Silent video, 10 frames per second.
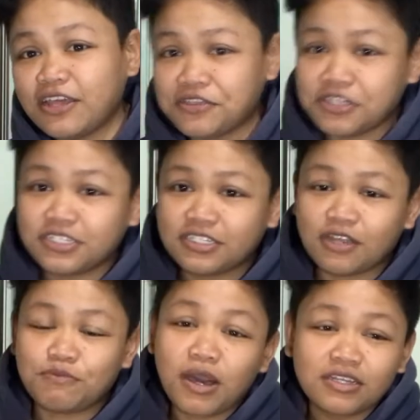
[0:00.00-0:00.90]
and this is the
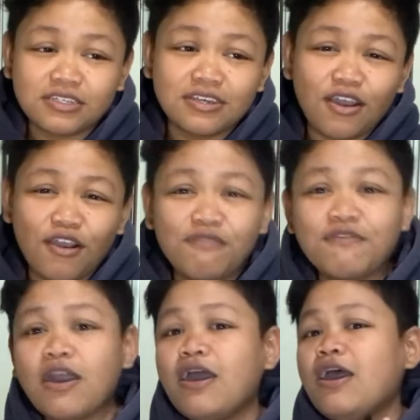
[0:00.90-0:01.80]
unboxing of
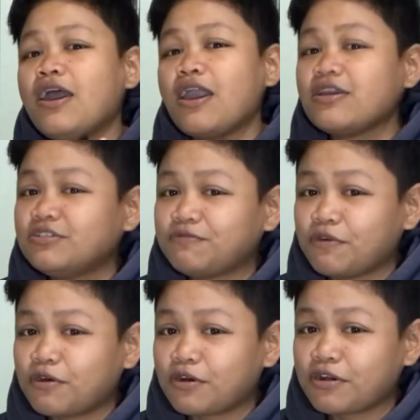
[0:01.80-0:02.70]

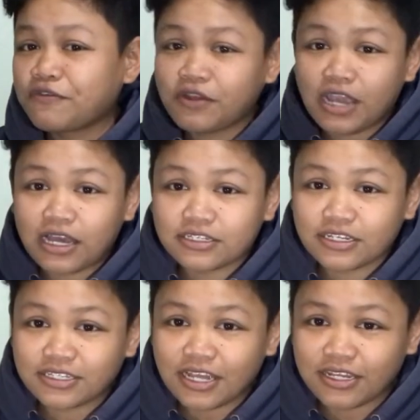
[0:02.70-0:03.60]
H4 3
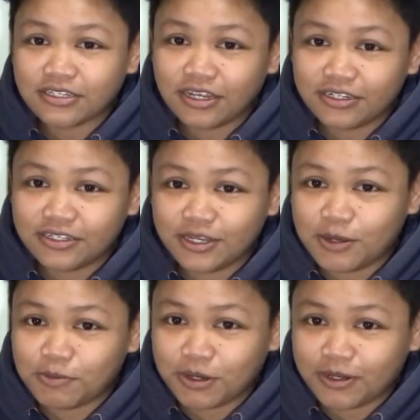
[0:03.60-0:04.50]
axis handheld
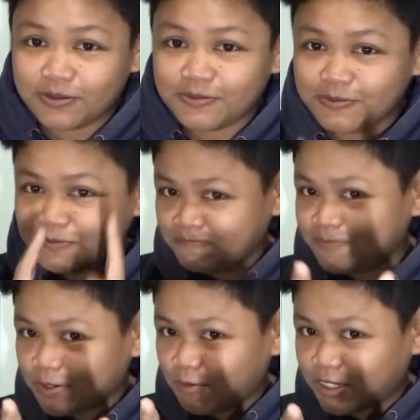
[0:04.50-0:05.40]
gimbal.
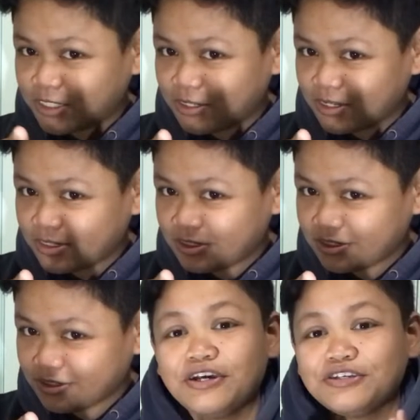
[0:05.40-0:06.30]
Watch
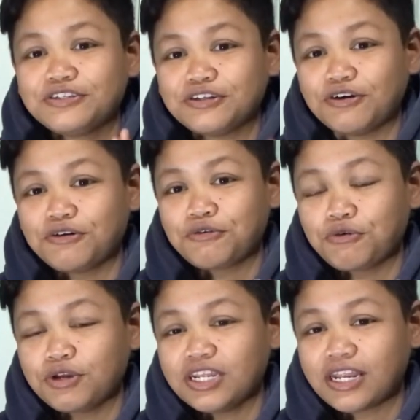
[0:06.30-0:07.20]
this. So,
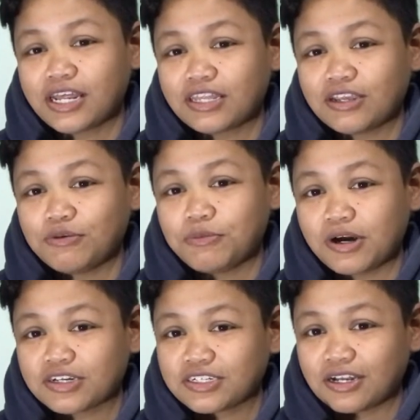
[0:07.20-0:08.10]
kukunin na natin yung
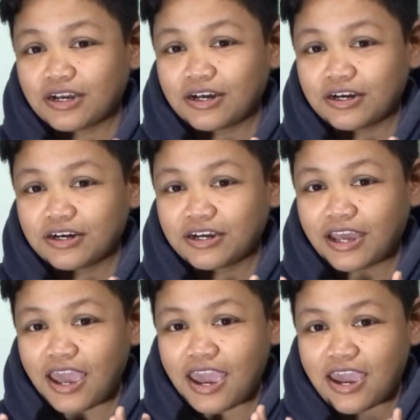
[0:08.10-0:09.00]
box ng
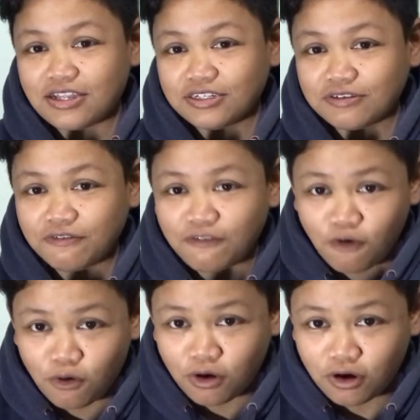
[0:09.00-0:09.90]

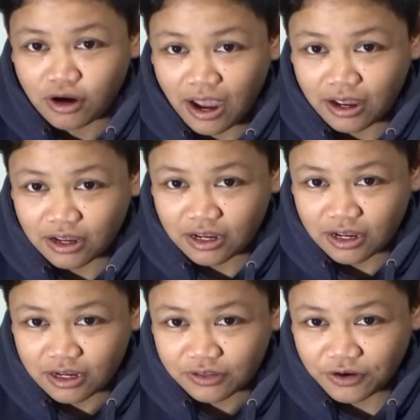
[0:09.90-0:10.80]
H4
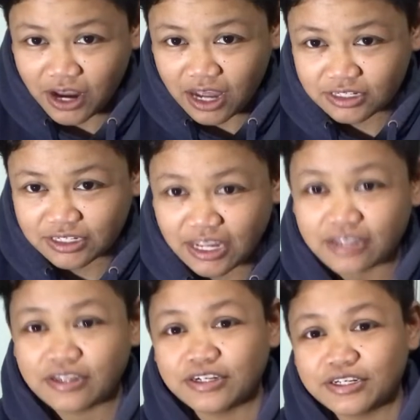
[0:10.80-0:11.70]
3 axis
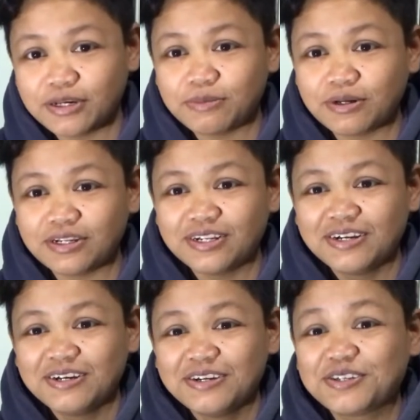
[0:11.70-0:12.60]
handheld gimbal.
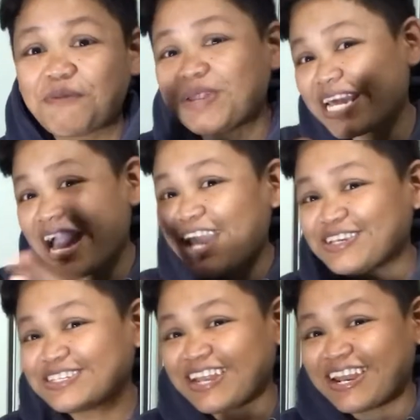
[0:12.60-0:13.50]
So, may
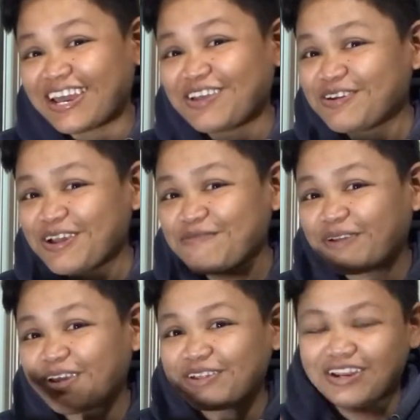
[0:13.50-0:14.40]
nag-ayos talaga yung
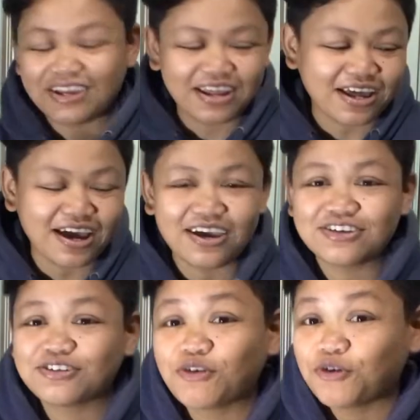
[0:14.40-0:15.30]
girlfriend ko talaga nag-ayos.
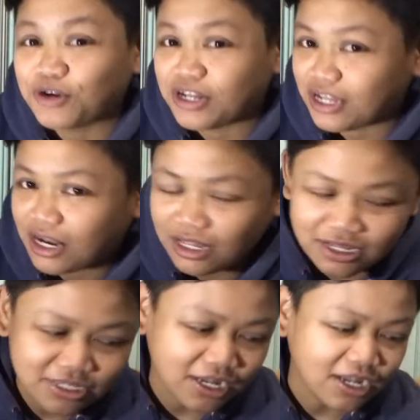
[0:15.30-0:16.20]
So, kukunin na
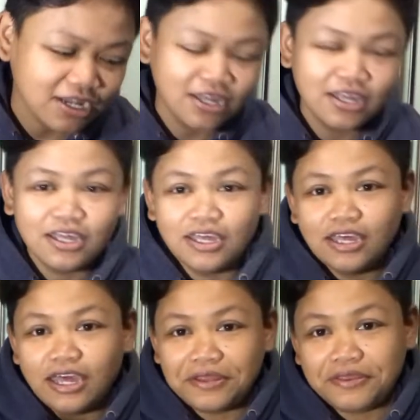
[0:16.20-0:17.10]
natin siya.
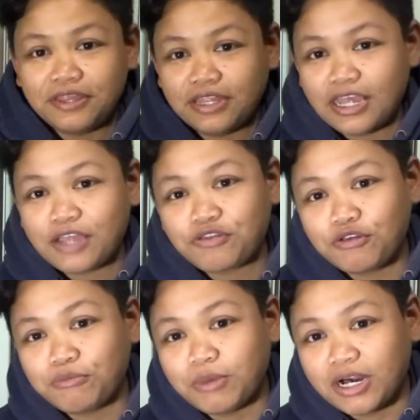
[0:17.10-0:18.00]
And ito
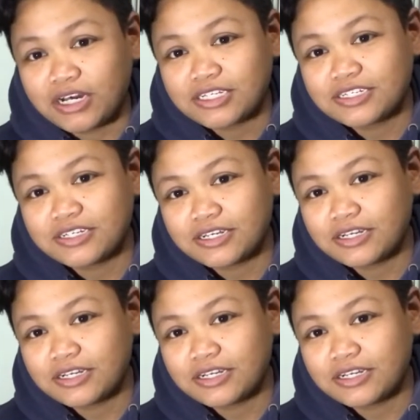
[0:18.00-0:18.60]
yung box.